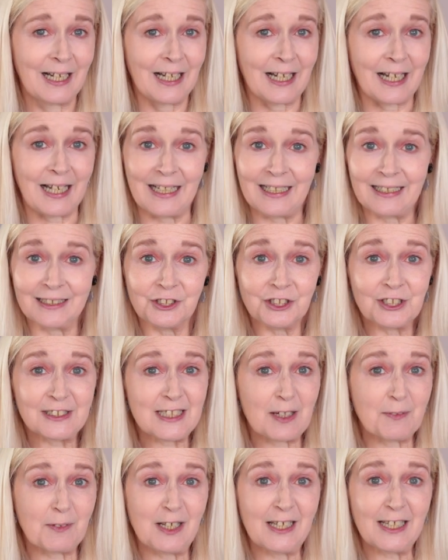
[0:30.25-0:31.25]
and just
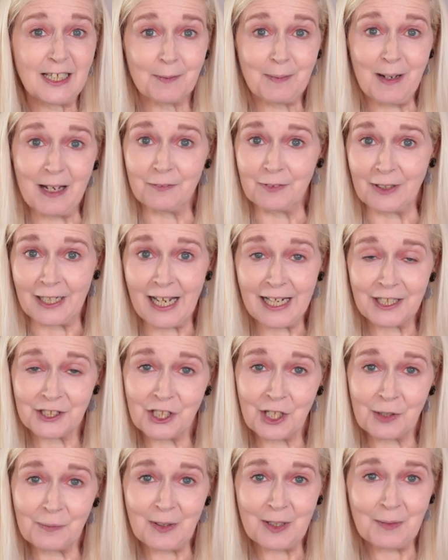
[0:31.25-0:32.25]
have a little bit of a catch
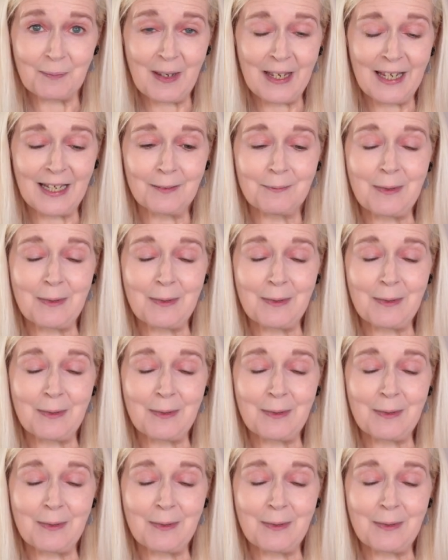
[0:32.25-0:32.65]
up with me,